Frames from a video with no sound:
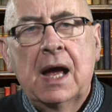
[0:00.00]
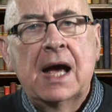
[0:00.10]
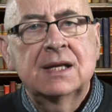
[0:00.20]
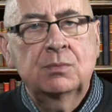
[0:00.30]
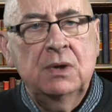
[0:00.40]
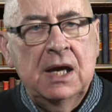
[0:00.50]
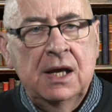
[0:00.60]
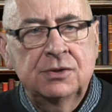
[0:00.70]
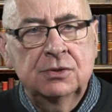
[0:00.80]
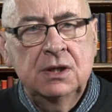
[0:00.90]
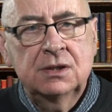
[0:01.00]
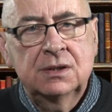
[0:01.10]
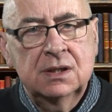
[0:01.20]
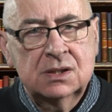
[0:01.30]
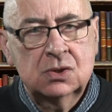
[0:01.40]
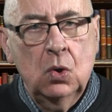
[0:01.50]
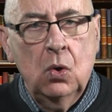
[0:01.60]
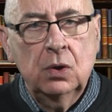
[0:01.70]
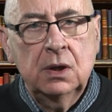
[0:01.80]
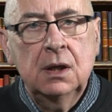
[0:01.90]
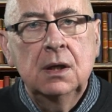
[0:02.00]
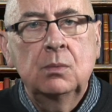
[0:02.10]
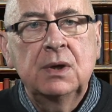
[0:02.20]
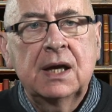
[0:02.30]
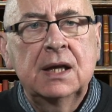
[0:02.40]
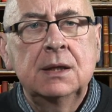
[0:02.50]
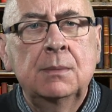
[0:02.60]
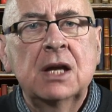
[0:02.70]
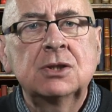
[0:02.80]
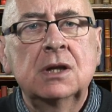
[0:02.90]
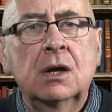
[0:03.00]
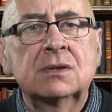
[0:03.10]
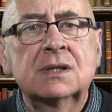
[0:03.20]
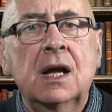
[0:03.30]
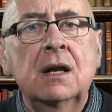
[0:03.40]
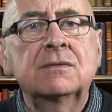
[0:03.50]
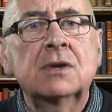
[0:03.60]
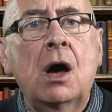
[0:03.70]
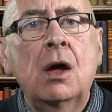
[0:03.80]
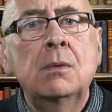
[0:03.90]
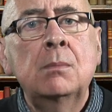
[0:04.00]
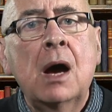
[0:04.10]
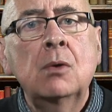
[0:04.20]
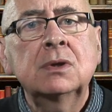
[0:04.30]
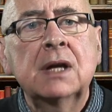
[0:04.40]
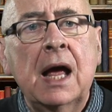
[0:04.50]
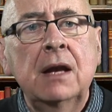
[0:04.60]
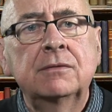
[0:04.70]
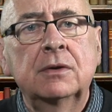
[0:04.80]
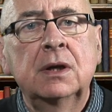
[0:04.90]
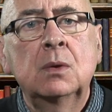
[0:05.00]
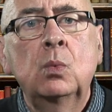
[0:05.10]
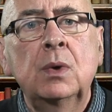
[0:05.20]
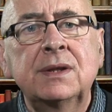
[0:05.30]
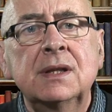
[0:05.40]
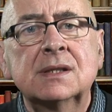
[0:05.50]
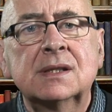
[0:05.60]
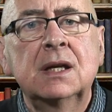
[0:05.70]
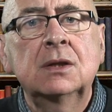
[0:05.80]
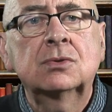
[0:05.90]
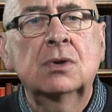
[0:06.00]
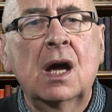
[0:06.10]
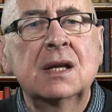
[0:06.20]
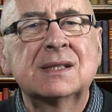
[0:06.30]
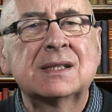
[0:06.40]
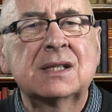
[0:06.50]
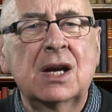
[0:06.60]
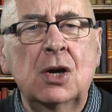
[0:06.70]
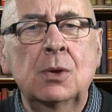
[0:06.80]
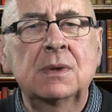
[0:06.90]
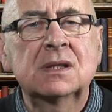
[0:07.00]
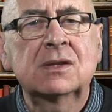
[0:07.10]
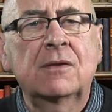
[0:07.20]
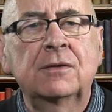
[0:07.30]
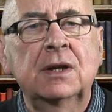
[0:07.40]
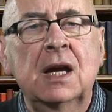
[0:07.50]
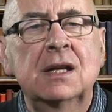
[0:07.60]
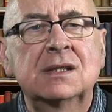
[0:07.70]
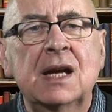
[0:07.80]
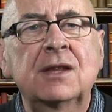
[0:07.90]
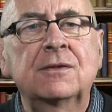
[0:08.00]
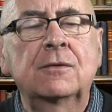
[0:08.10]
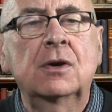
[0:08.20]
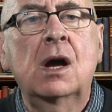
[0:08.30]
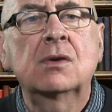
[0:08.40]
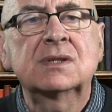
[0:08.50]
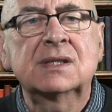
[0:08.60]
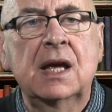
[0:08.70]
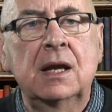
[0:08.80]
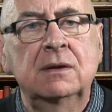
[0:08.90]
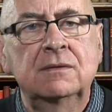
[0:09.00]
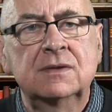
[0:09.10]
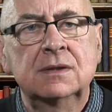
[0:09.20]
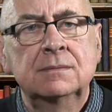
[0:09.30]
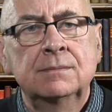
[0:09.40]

As we enter into the story, we can imagine ourselves on Mount Calvary witnessing Christ's terrible suffering and death for ourselves.